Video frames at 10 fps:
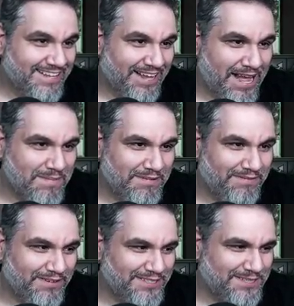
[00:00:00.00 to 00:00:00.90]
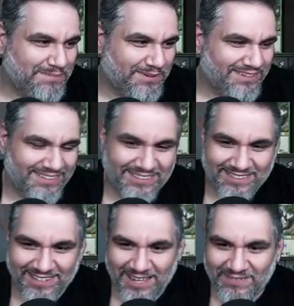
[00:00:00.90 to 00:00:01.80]
So I'm invincible
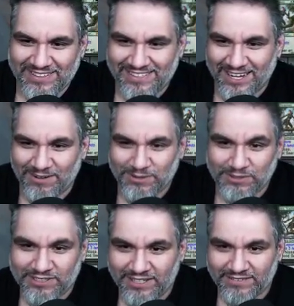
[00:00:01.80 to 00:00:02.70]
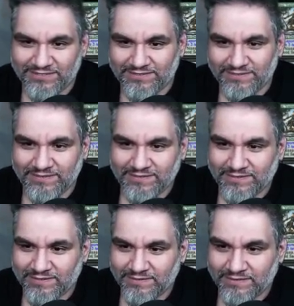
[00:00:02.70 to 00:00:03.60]
salami sandwich. What'd you say? Well, how
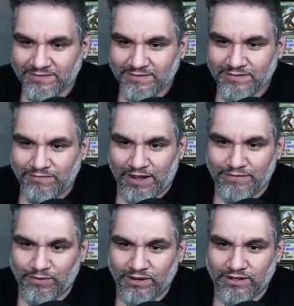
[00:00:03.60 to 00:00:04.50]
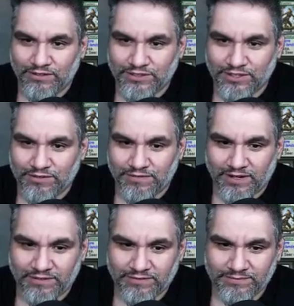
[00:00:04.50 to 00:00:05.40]
big is your guy? Five four, and this is a three
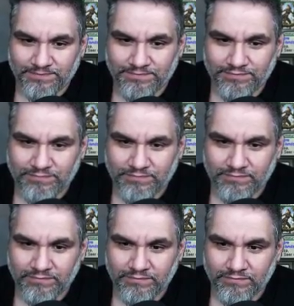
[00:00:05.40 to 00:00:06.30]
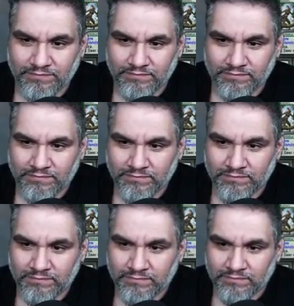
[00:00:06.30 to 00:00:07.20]
five. Okay.
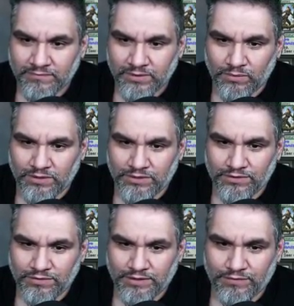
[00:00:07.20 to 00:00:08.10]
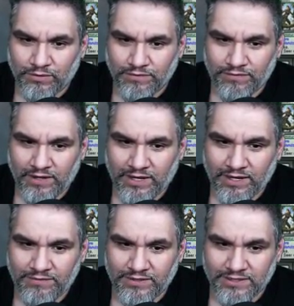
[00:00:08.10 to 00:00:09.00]
One, two, three, four,
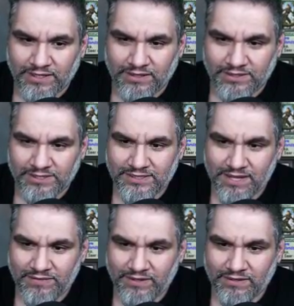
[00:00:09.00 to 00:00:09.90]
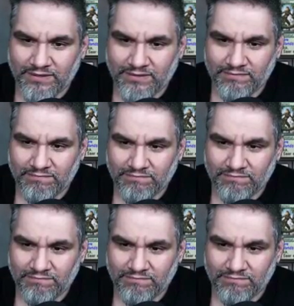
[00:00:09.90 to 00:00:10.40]
five. This guy costs seven.